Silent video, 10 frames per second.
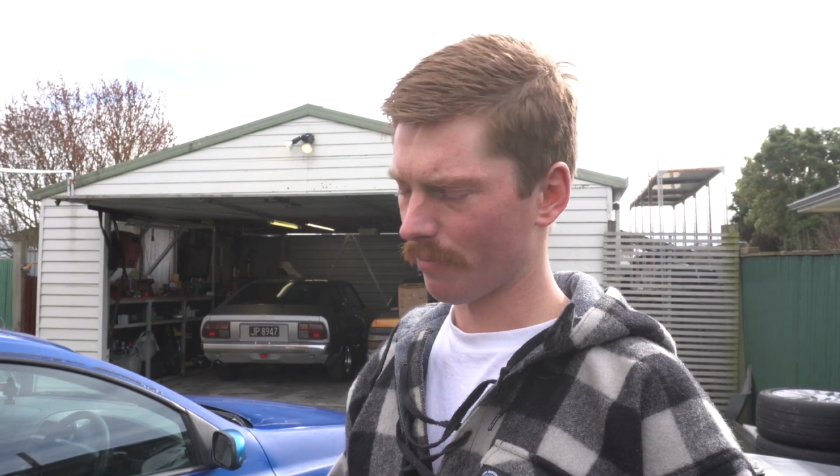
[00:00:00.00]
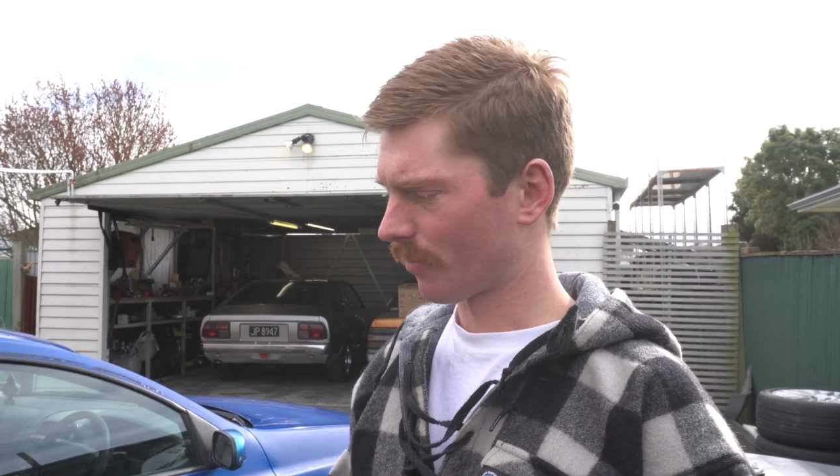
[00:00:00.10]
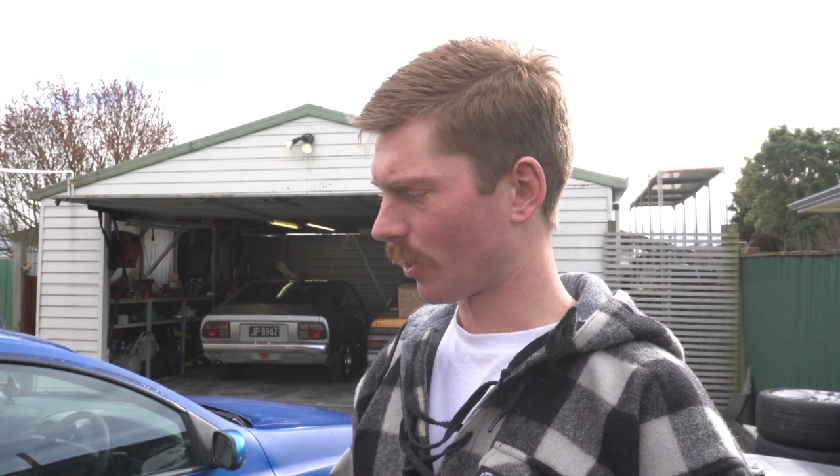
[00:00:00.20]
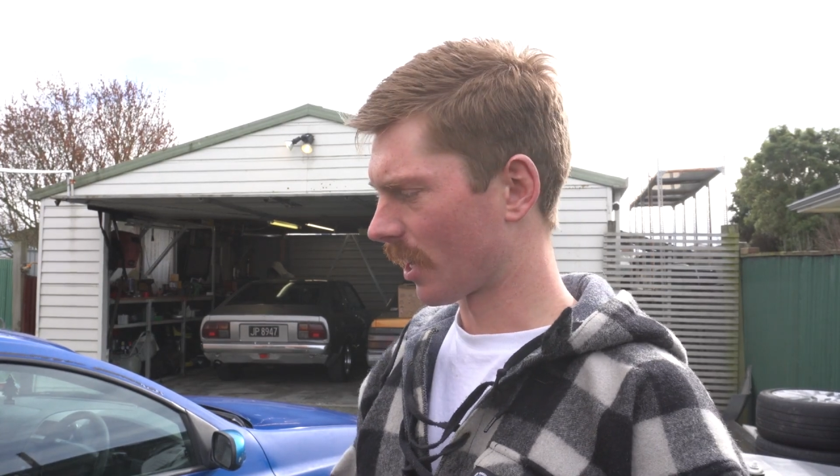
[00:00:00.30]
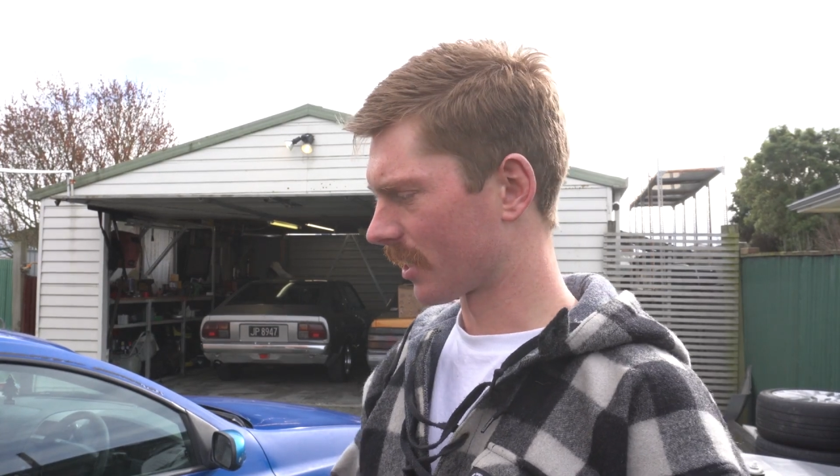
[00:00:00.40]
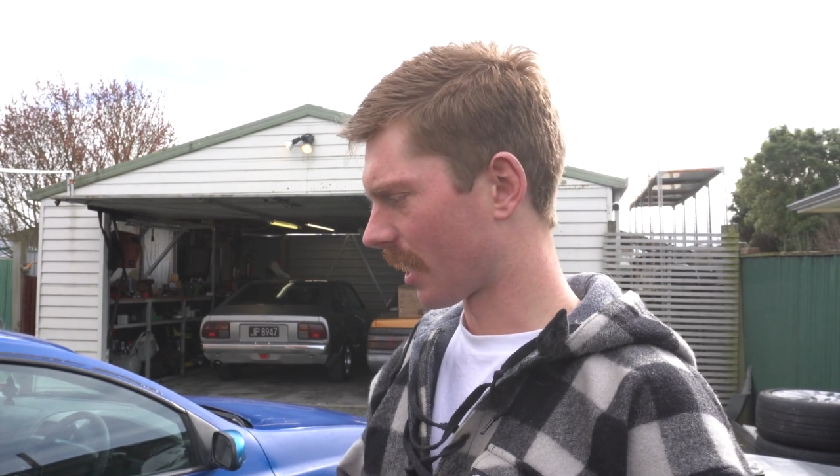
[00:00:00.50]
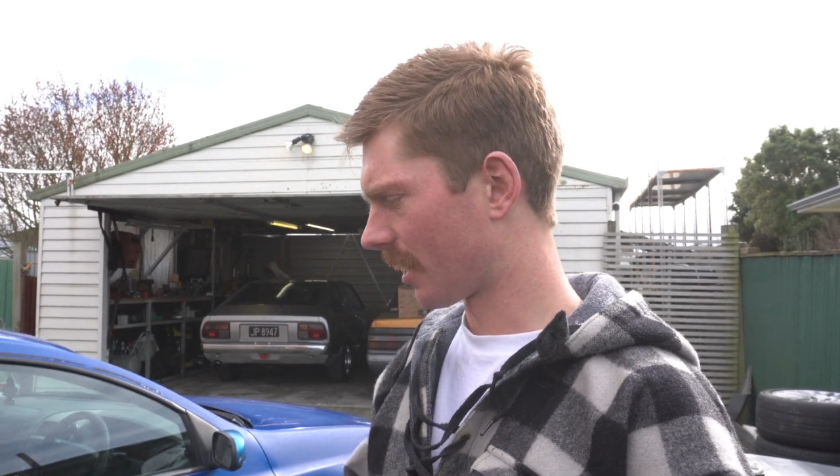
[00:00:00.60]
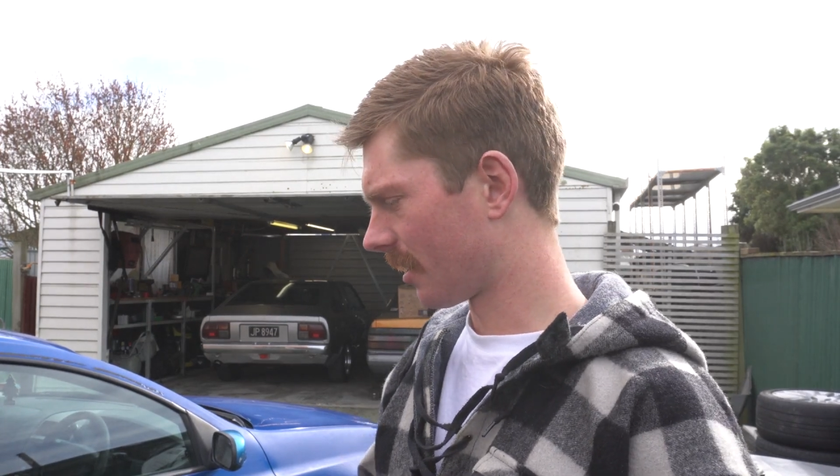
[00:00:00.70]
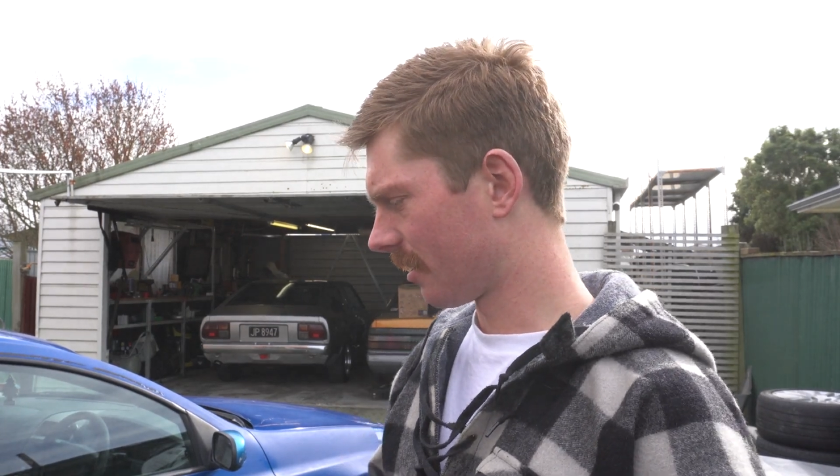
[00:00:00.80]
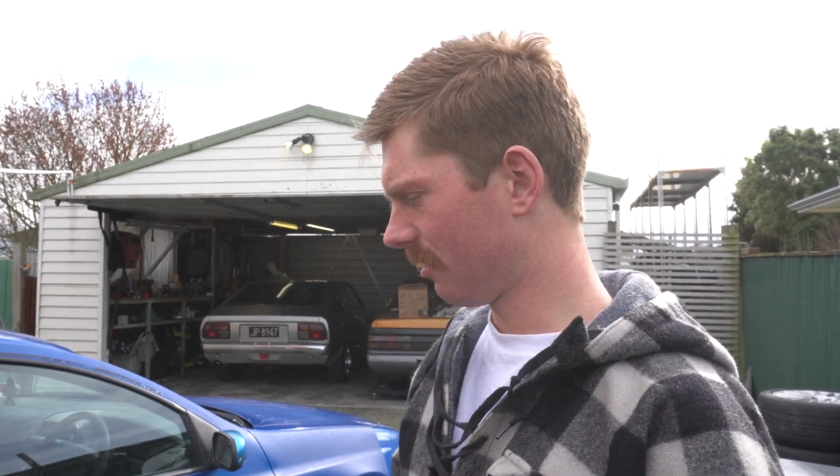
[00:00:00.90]
A few days
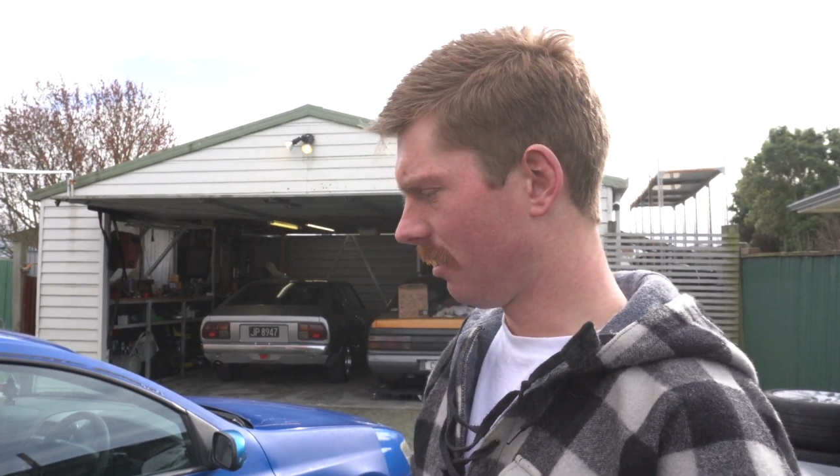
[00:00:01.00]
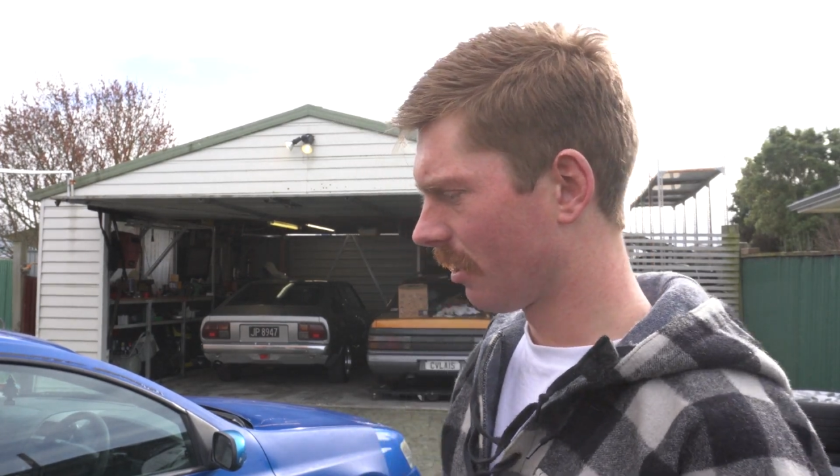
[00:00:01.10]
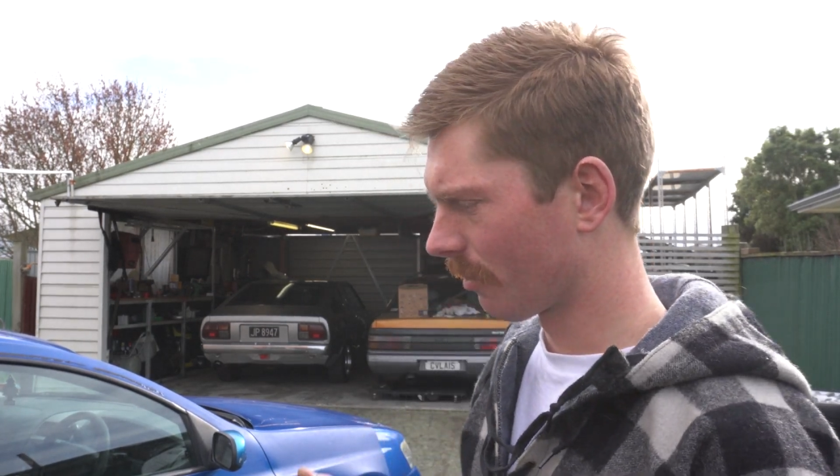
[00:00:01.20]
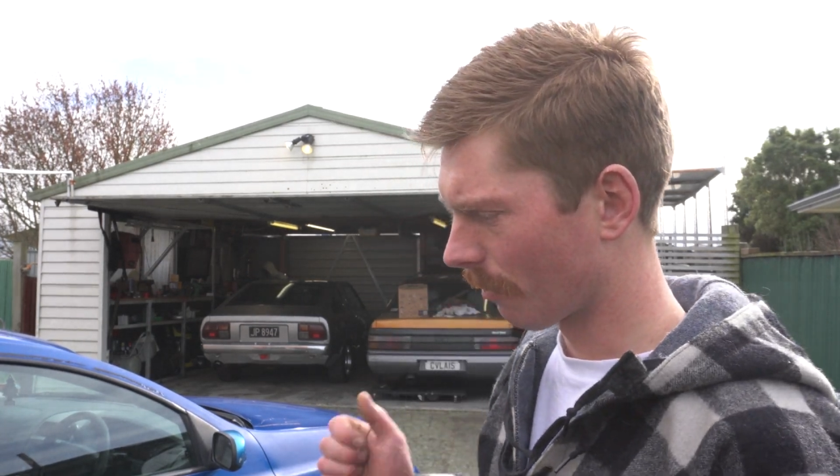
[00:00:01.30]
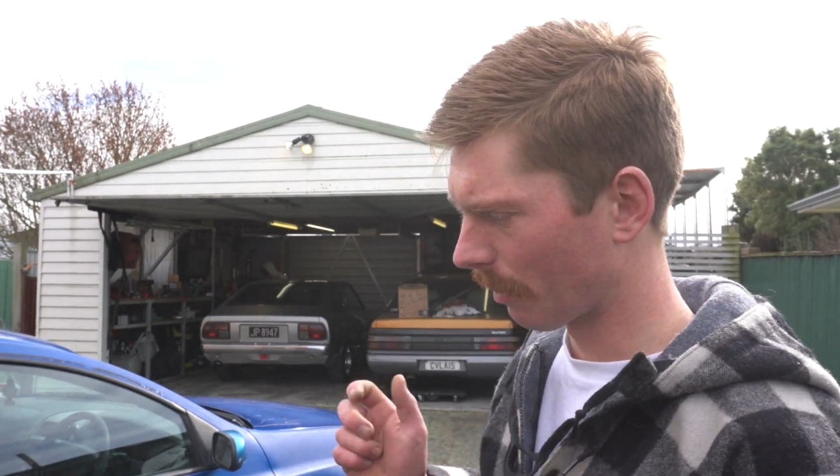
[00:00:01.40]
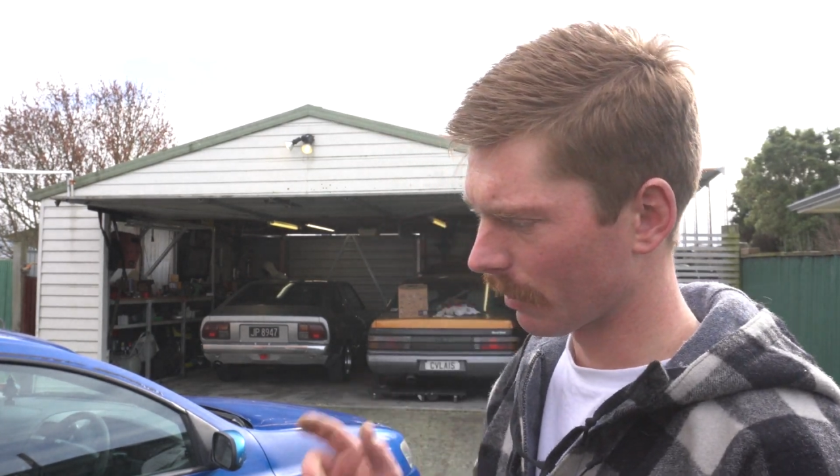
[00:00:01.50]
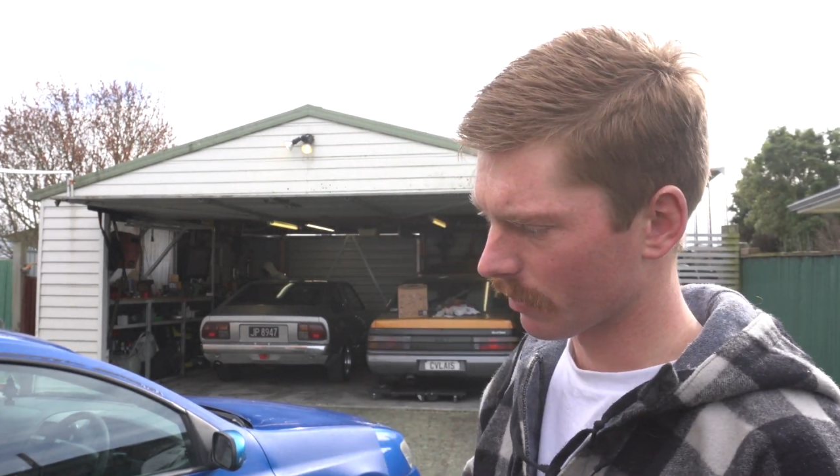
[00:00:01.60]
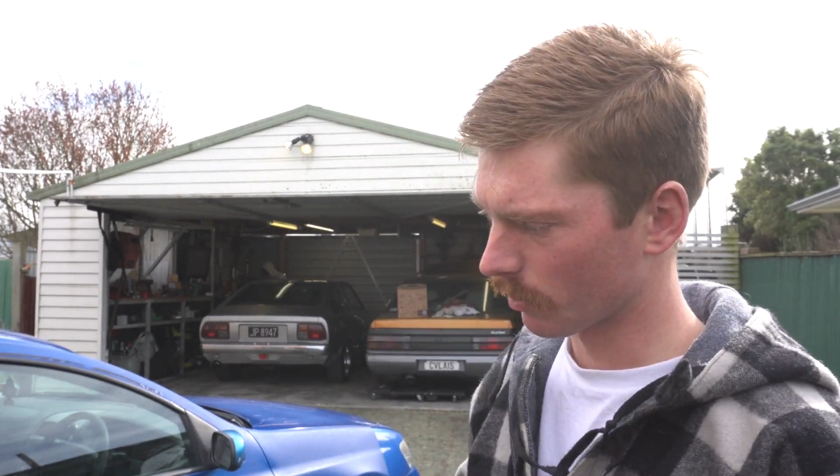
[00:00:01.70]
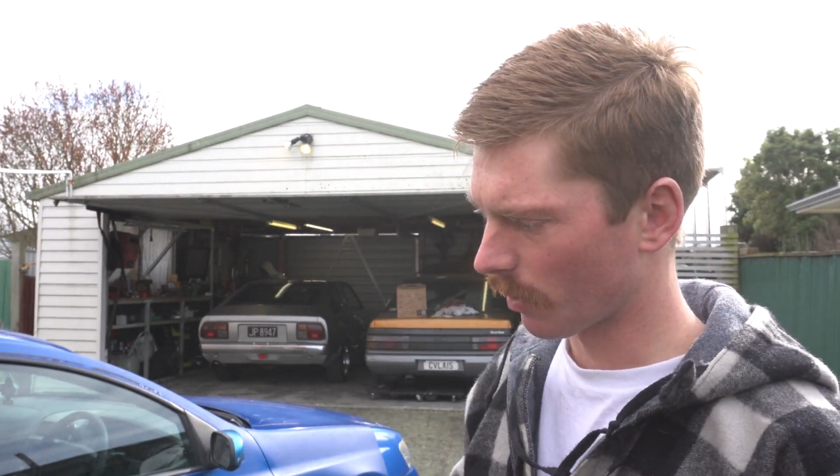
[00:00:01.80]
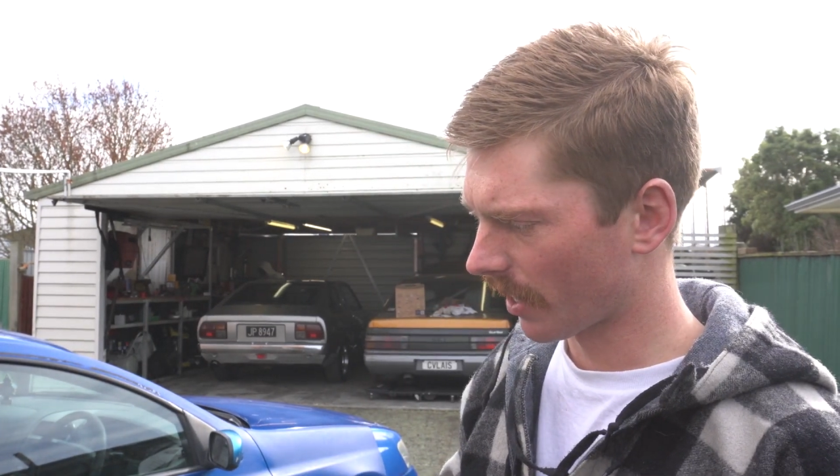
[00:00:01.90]
later, while Billy
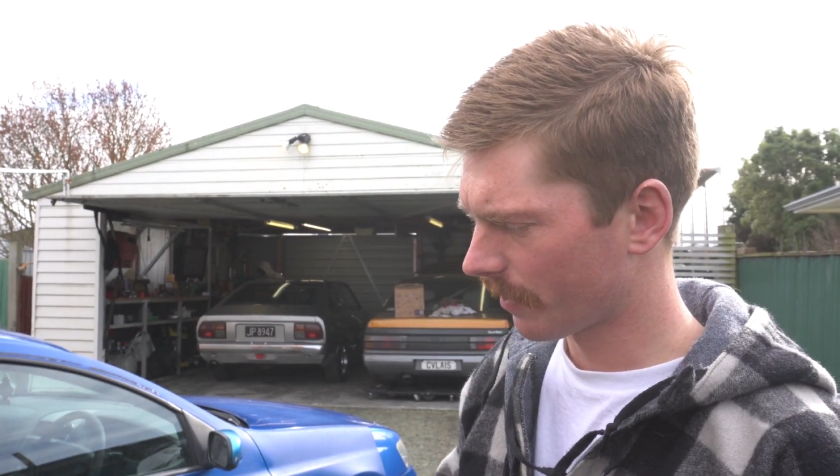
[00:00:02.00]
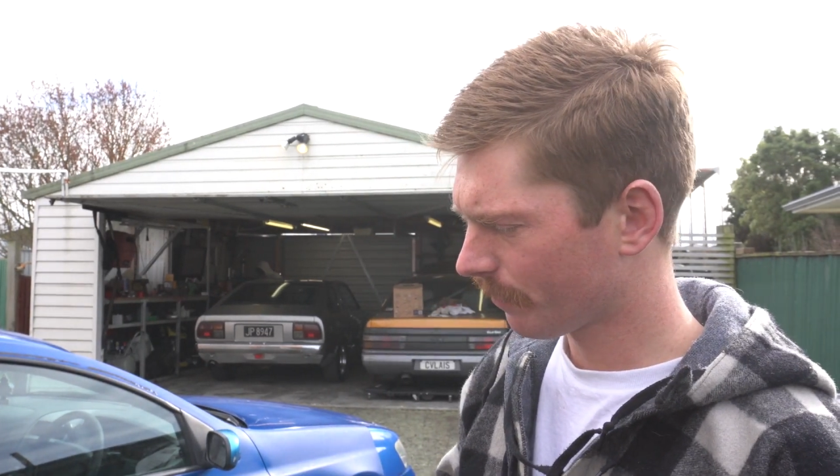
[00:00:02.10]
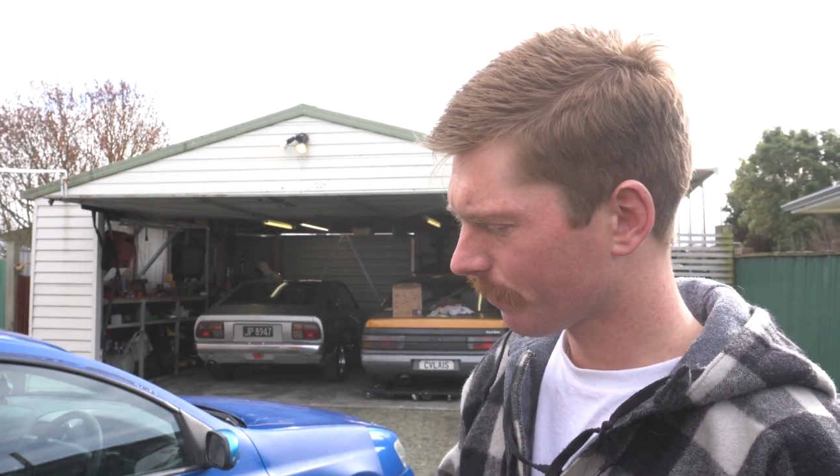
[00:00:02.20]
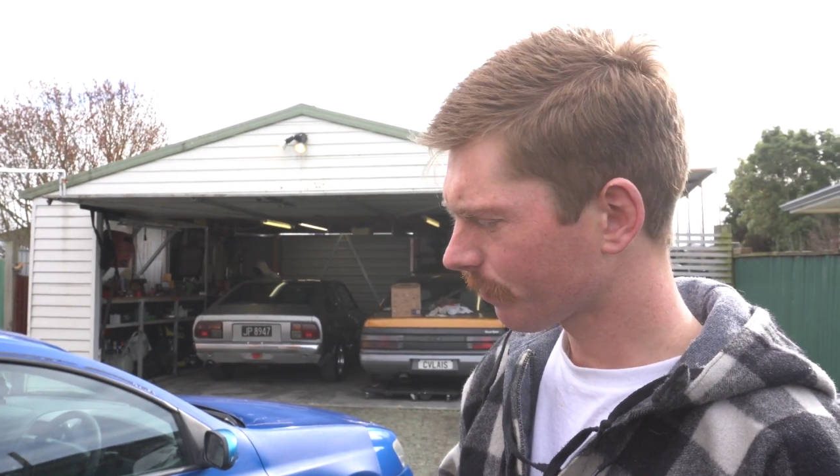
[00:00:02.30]
was away,